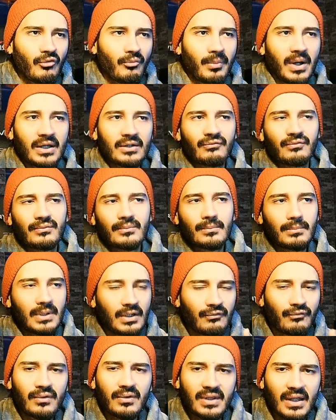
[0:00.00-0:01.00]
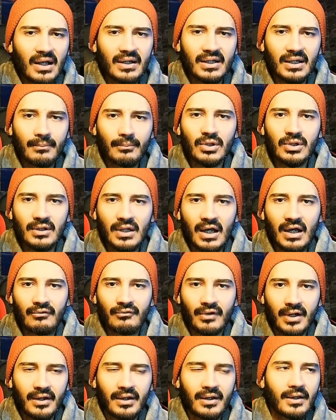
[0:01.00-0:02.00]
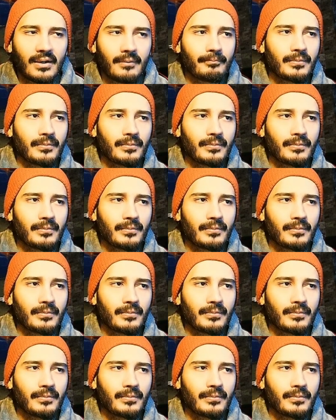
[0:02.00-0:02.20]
But if you're talking about live arena,